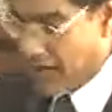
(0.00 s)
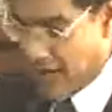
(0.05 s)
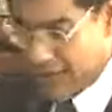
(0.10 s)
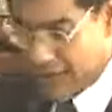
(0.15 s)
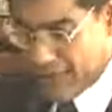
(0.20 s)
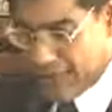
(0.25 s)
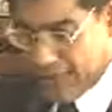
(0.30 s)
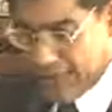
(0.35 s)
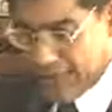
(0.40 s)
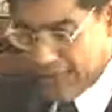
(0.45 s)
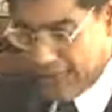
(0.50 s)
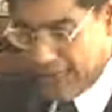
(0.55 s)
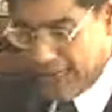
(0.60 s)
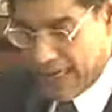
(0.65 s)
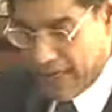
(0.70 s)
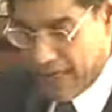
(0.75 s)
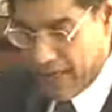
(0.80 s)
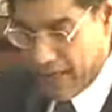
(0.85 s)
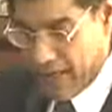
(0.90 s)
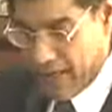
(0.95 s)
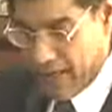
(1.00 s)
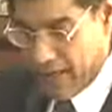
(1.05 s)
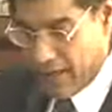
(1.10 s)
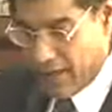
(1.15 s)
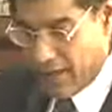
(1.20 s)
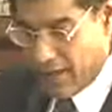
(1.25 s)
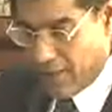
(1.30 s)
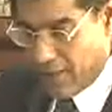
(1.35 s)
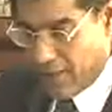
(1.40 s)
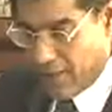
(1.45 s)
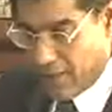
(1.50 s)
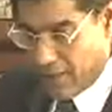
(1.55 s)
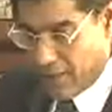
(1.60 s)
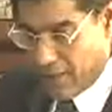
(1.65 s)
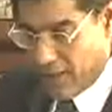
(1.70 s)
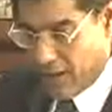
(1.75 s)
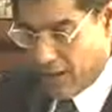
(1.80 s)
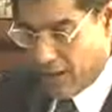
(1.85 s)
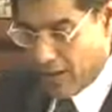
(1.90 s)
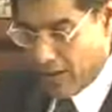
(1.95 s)
they are saying
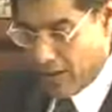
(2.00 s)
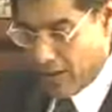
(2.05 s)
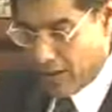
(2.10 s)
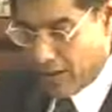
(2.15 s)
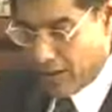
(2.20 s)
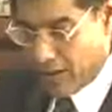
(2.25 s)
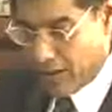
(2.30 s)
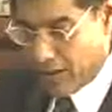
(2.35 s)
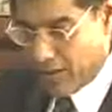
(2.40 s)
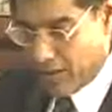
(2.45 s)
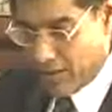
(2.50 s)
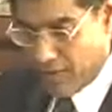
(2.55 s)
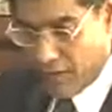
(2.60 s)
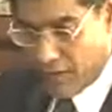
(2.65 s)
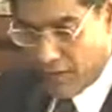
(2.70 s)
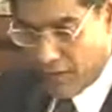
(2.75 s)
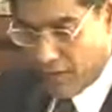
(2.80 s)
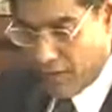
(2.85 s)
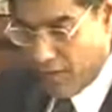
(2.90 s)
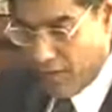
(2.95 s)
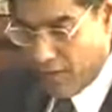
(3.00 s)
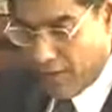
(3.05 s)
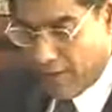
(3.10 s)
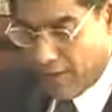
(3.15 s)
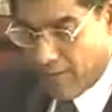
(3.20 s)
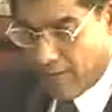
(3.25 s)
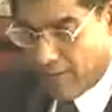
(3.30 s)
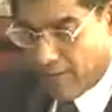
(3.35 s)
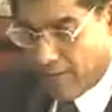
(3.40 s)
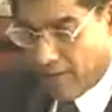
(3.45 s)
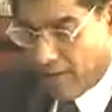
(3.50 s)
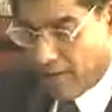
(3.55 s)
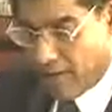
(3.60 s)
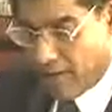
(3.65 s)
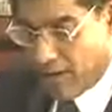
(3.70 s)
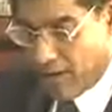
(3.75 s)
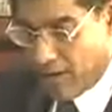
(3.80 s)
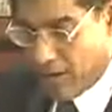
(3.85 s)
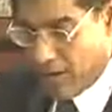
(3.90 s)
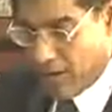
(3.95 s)
the
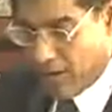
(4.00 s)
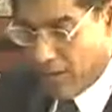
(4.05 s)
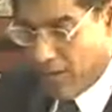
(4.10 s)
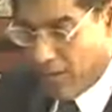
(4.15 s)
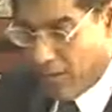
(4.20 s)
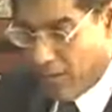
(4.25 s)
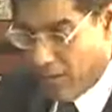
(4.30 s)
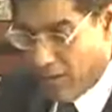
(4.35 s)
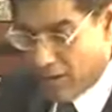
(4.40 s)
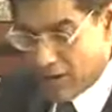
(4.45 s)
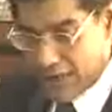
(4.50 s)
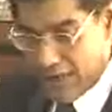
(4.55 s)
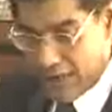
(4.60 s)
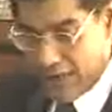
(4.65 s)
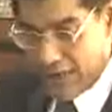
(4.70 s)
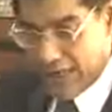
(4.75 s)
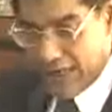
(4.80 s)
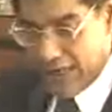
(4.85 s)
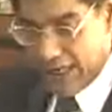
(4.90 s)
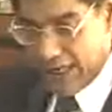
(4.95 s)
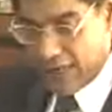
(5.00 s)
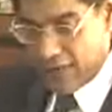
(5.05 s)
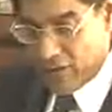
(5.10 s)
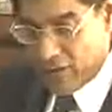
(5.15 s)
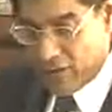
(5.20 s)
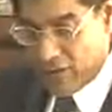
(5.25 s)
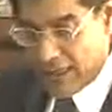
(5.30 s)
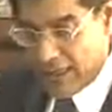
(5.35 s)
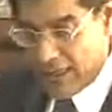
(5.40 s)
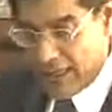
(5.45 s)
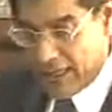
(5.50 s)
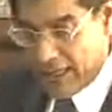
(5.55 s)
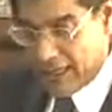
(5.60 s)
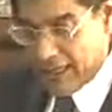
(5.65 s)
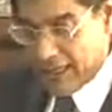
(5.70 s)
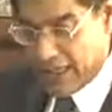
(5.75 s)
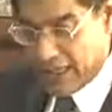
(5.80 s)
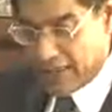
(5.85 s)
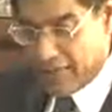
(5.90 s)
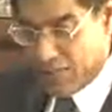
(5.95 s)
amounts relating to the
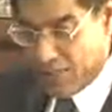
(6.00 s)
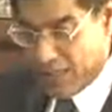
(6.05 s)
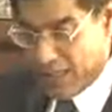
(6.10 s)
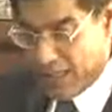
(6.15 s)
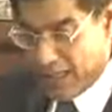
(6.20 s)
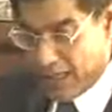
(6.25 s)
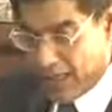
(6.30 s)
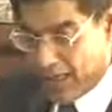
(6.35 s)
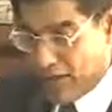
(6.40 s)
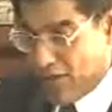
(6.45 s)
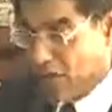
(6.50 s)
deductions pertain to the